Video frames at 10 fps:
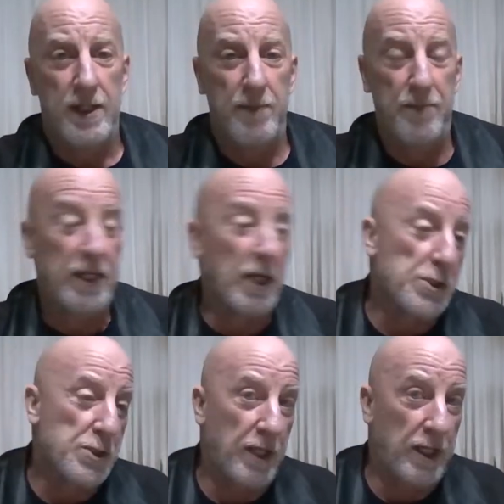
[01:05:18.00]

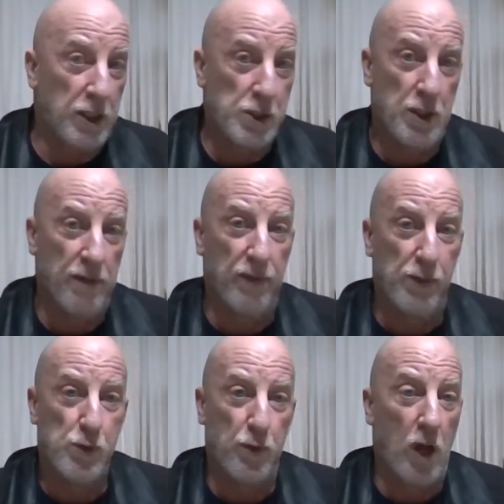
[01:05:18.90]
because the
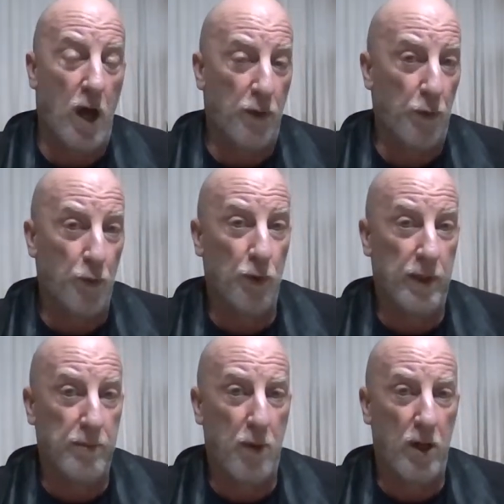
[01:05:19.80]
Conservatives were not the
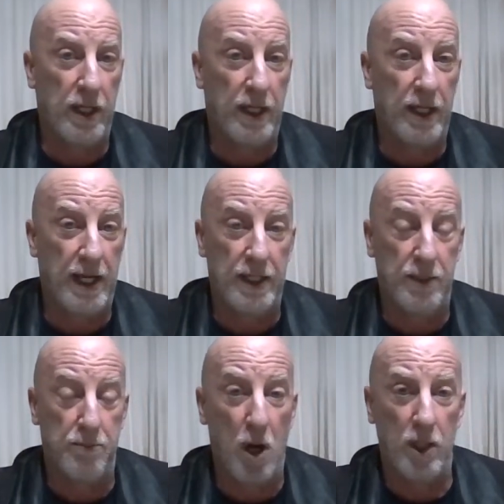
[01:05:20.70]
ruling party
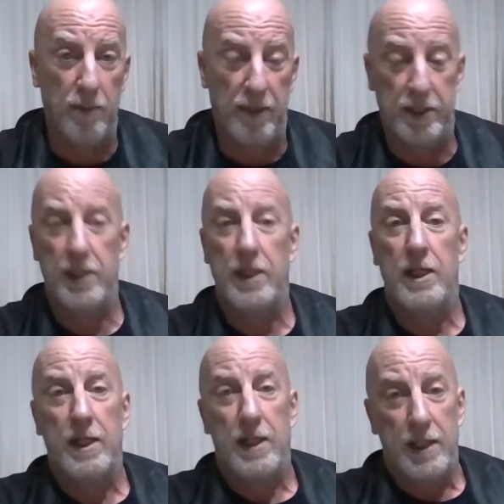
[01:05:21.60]
in Parliament,
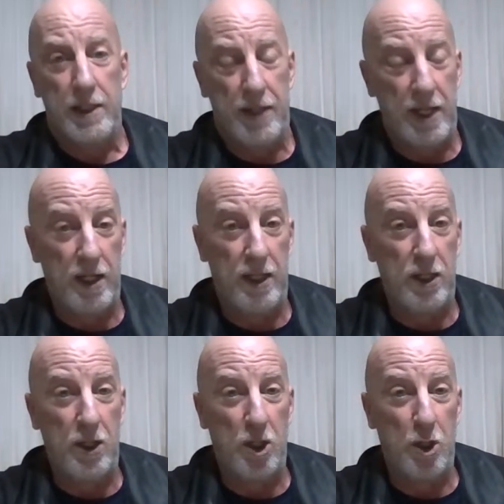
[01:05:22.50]

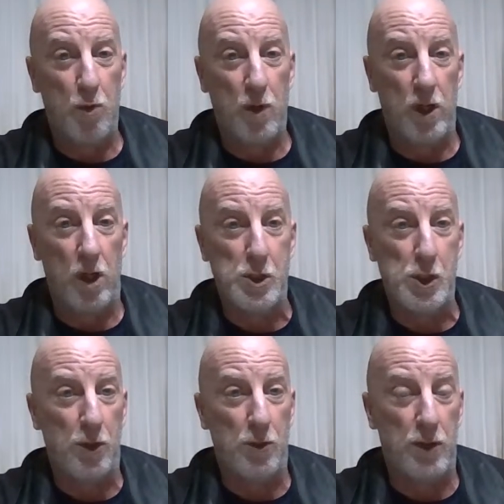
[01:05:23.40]
you weren't
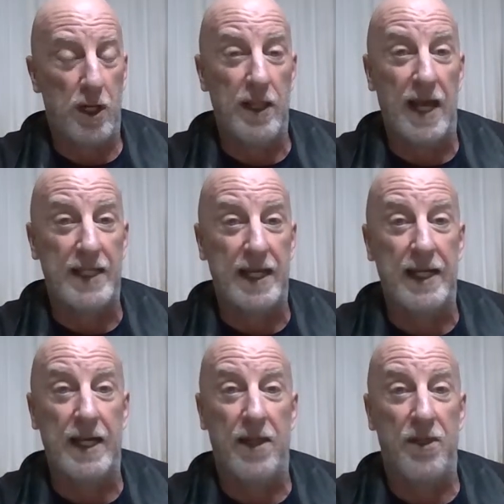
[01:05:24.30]
also
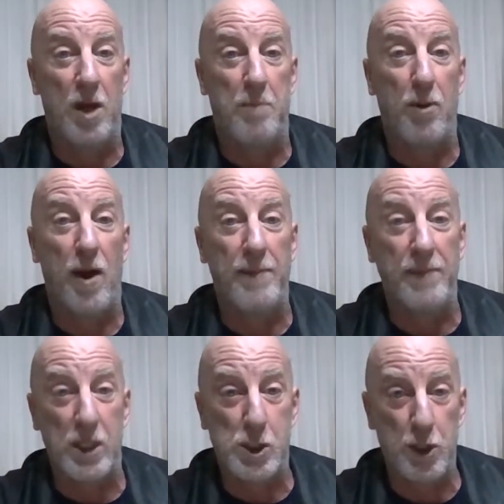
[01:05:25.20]
electing the Prime
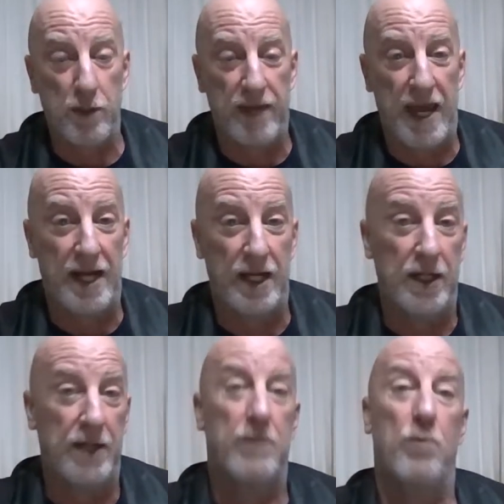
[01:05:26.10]
Minister of
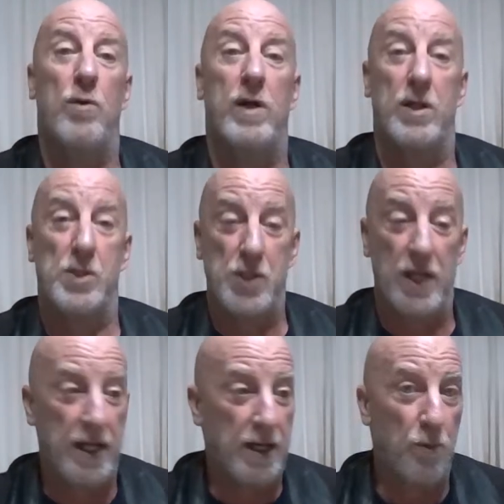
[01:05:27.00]
Canada. Whereas
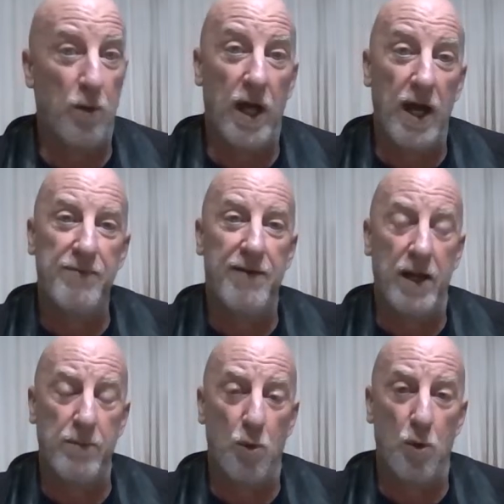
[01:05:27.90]
what I
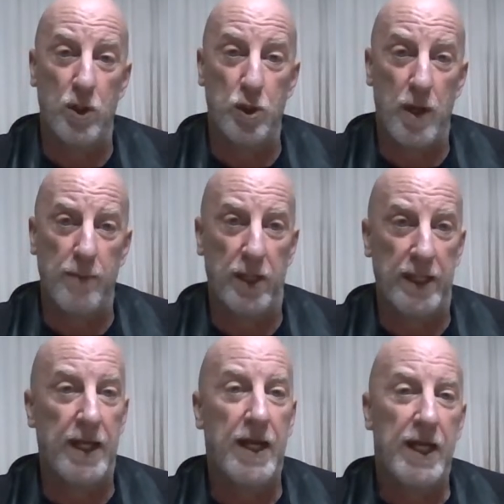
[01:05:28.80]
find more
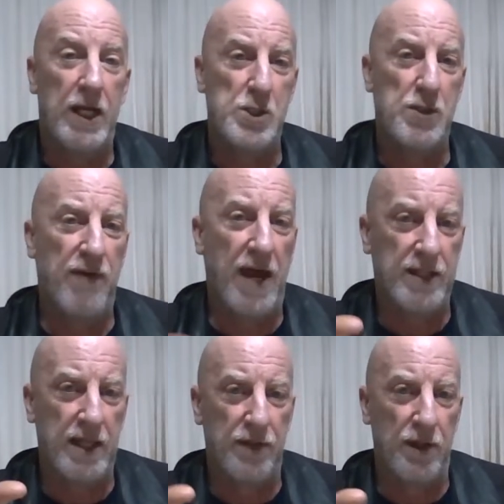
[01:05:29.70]
troubling is the
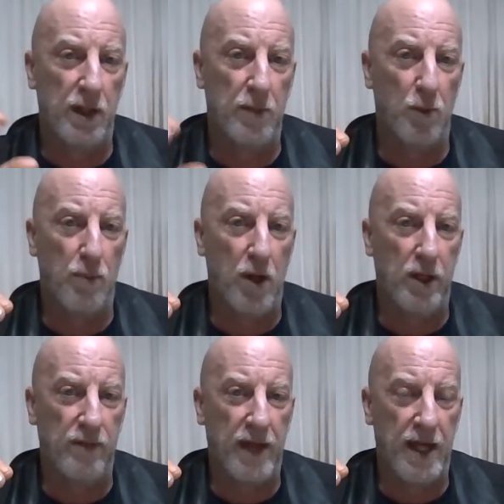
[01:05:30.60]
fact that the Liberal
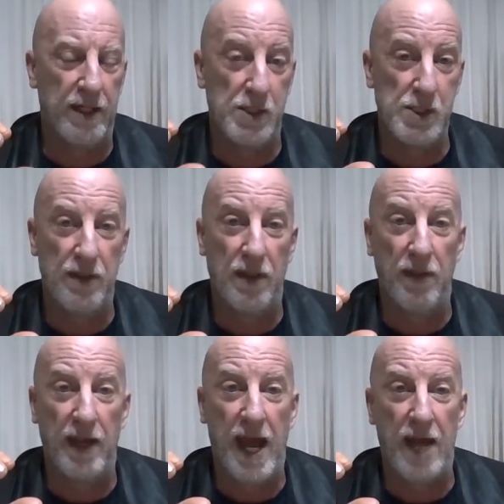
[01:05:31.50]
Party of Canada said that
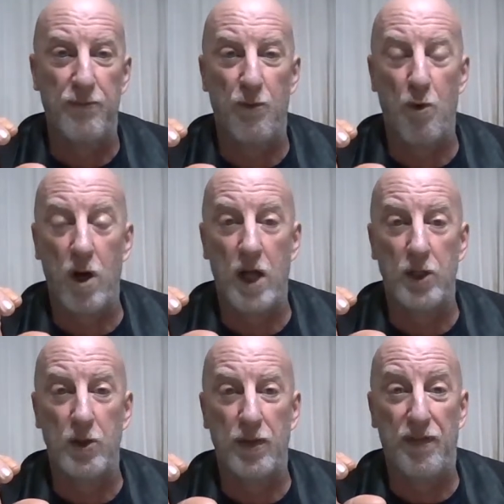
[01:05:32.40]
they had
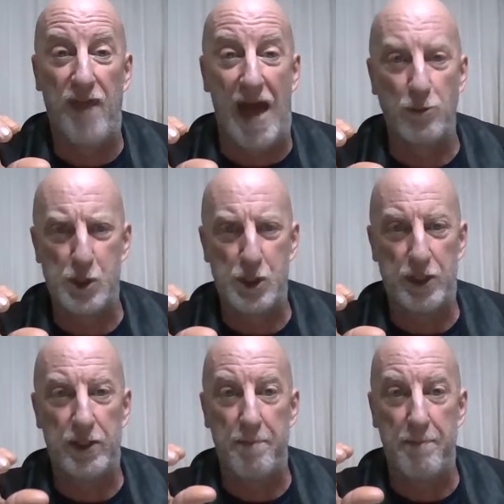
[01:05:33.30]

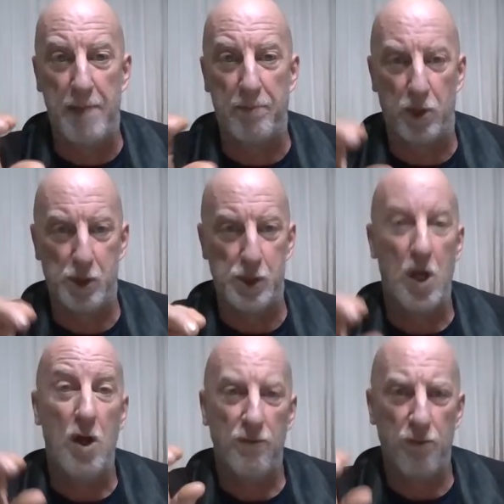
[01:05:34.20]
400,000 members,
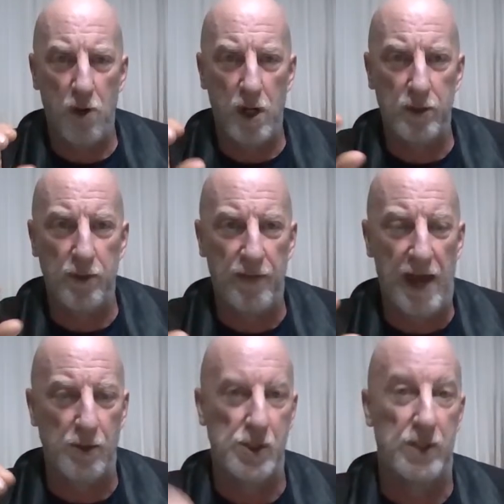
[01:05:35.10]

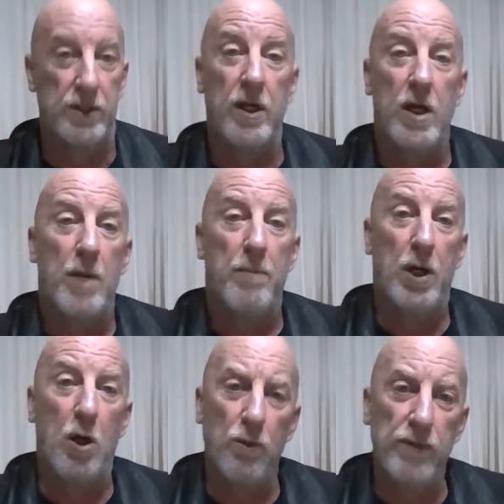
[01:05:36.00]
400,000, but
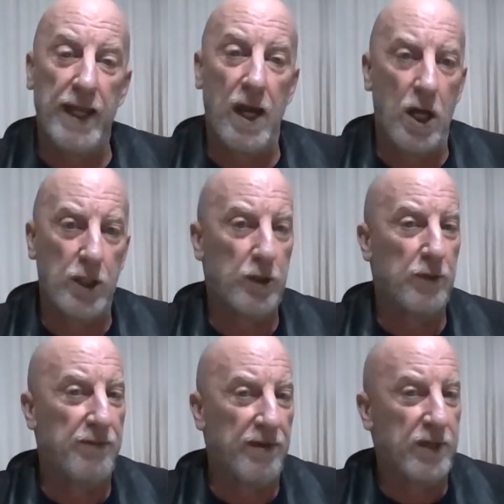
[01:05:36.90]
only
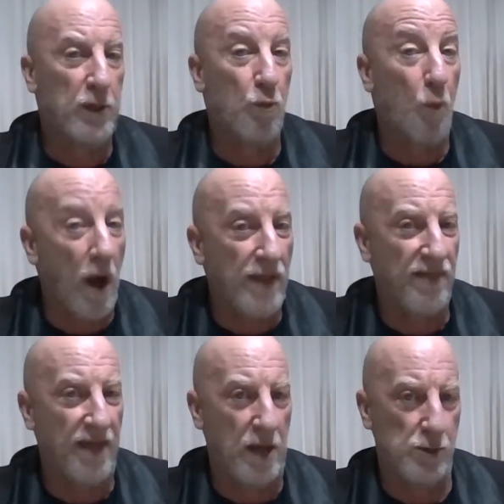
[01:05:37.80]

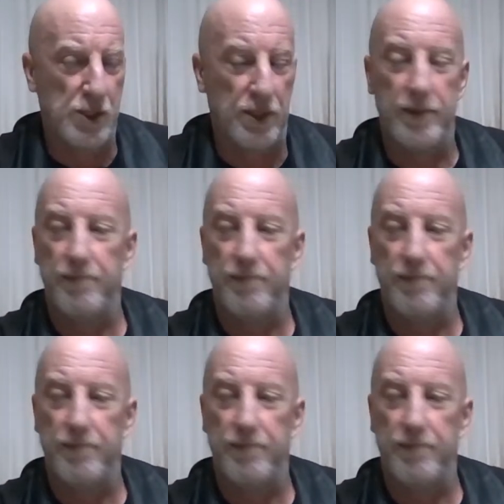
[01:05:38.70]
151,000